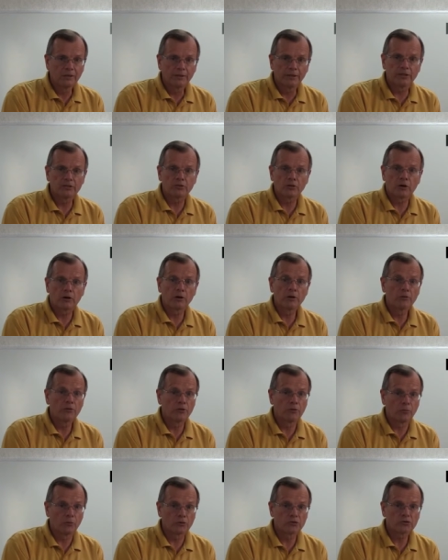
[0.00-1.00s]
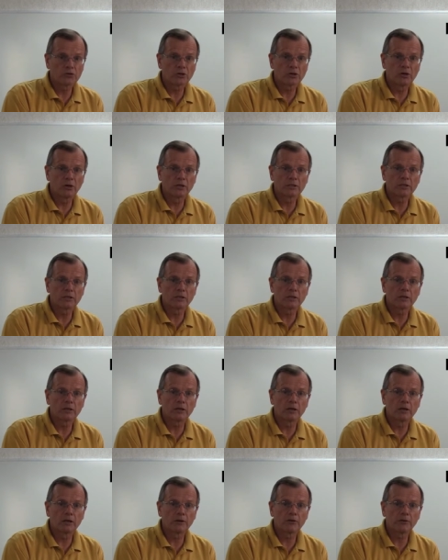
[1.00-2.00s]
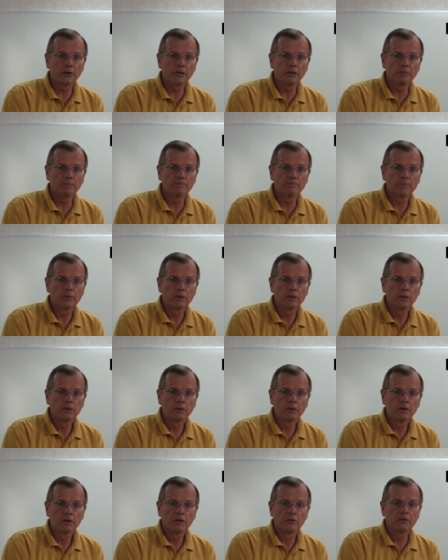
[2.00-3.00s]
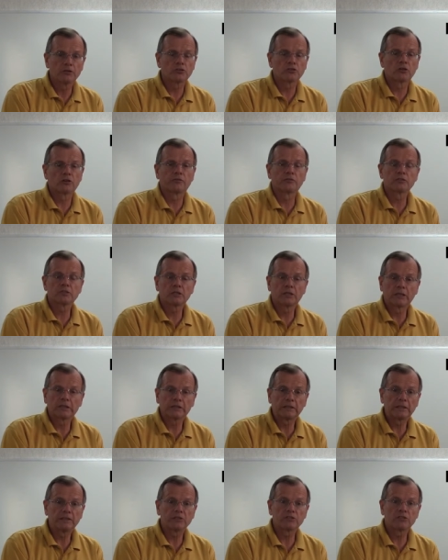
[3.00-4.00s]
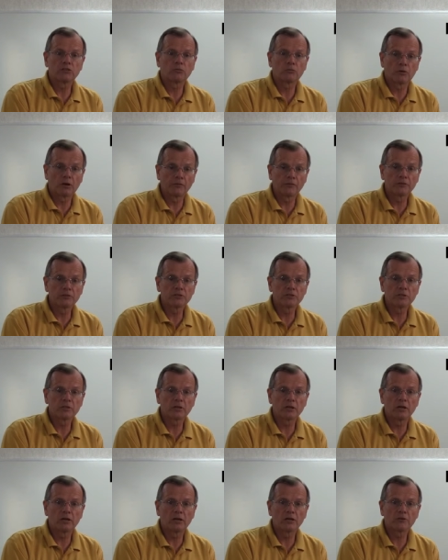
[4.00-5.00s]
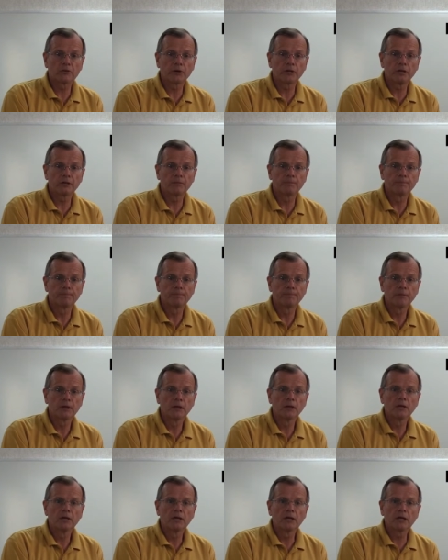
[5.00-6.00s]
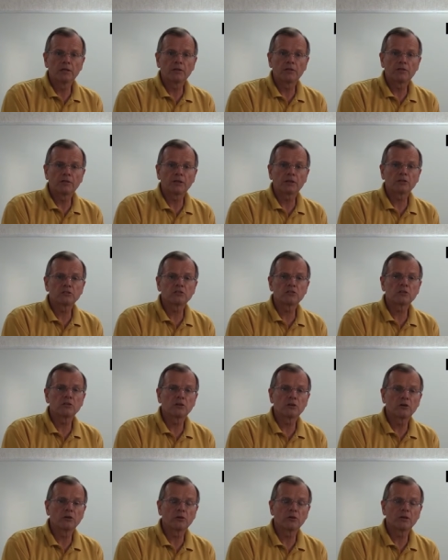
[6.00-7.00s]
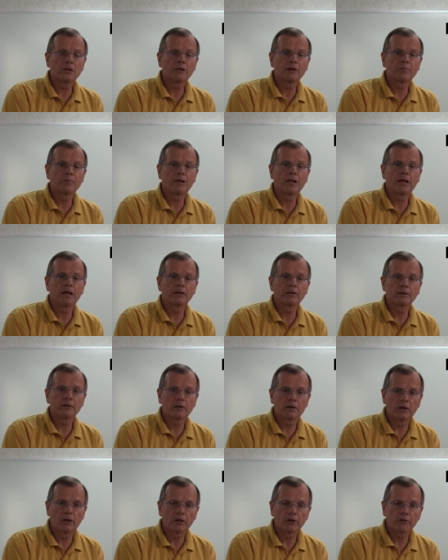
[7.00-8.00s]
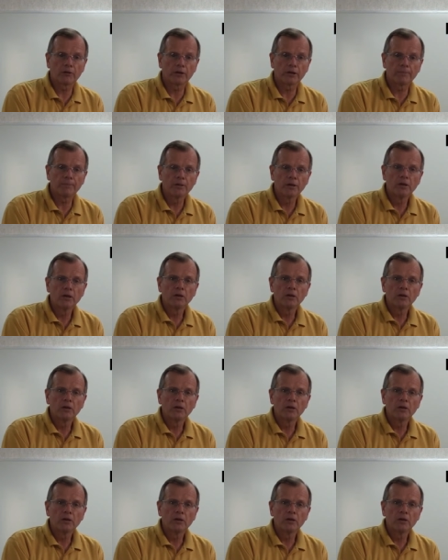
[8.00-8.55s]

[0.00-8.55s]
These are the moisture content of the concrete, the surface cleanliness and roughness of the concrete, and the thickness of the coating applied to the concrete.